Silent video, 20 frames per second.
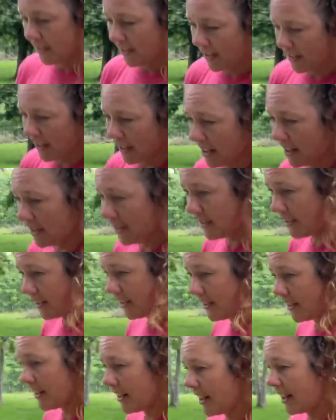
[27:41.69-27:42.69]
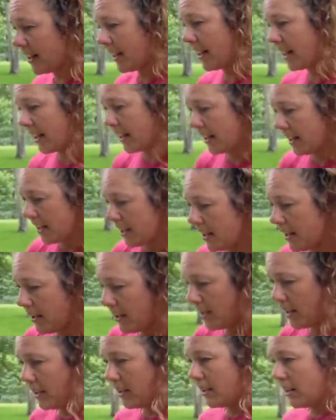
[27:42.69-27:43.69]
Only thing left now to do
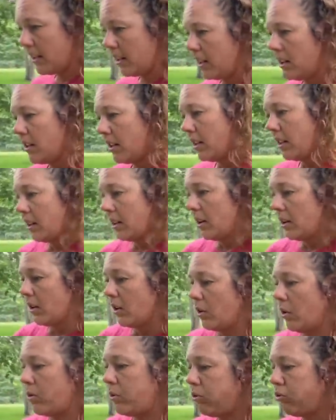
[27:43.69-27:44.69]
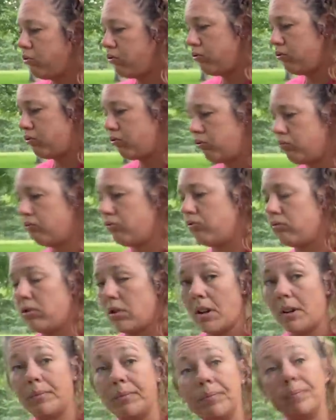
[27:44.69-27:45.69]
is let the alpacas
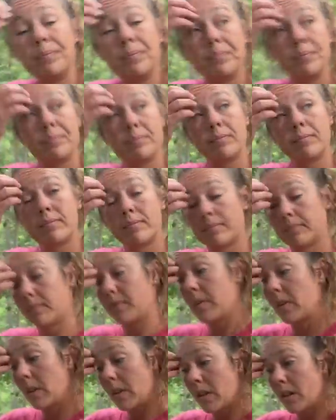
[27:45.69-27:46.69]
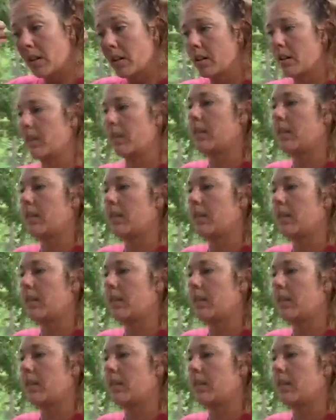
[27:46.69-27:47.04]
and the two little donkeys back out.